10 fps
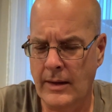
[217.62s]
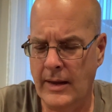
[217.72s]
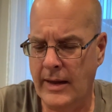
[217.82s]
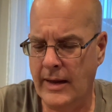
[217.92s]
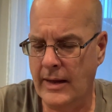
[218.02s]

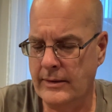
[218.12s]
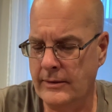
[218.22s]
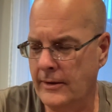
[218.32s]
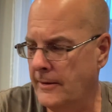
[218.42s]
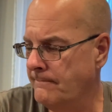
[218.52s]
And
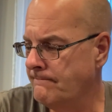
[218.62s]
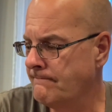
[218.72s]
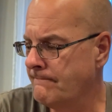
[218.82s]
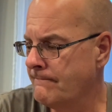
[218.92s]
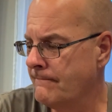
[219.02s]

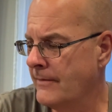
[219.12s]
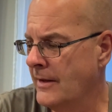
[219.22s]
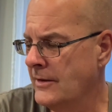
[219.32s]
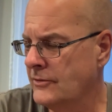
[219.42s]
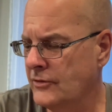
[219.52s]

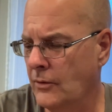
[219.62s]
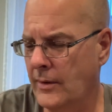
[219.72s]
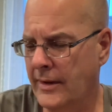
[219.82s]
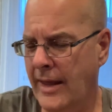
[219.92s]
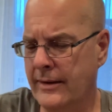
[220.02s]
so
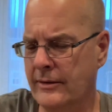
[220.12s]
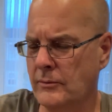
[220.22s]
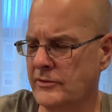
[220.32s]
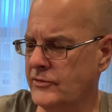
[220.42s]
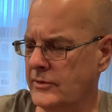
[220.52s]
again,
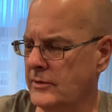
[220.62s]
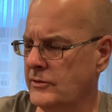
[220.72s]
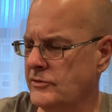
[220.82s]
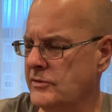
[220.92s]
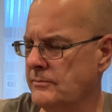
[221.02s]

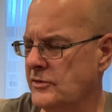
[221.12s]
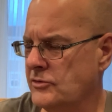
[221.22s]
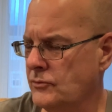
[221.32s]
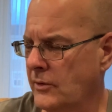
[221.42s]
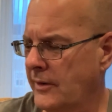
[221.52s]
there's some just
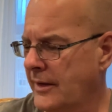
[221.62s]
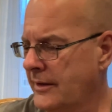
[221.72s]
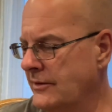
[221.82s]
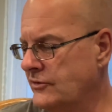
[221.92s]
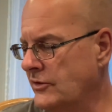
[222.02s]
really
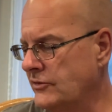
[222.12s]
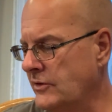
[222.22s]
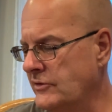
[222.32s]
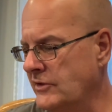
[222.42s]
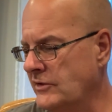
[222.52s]

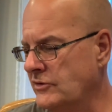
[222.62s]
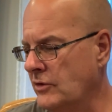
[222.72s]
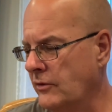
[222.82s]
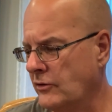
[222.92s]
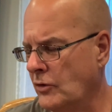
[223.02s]
inconsistencies to
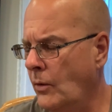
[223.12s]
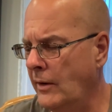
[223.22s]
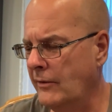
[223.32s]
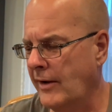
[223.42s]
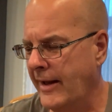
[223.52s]
the toy
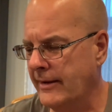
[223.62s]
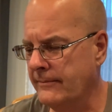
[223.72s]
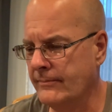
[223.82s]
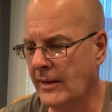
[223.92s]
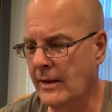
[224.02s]

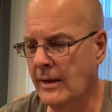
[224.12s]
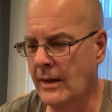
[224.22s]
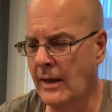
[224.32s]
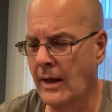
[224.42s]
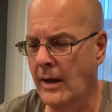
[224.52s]

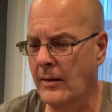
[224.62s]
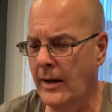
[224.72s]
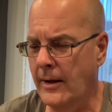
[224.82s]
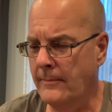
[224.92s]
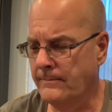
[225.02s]

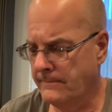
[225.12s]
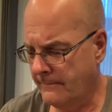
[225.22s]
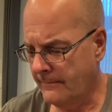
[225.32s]
line.